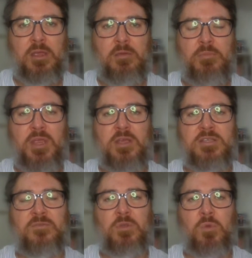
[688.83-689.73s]

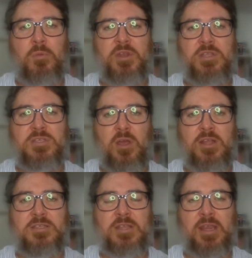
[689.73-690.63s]
because if the woman
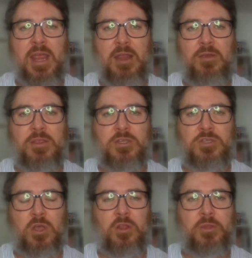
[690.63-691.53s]
decides to carry the
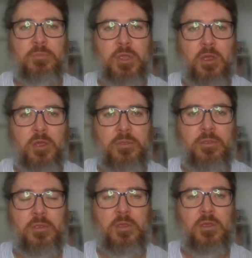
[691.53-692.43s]
child to birth,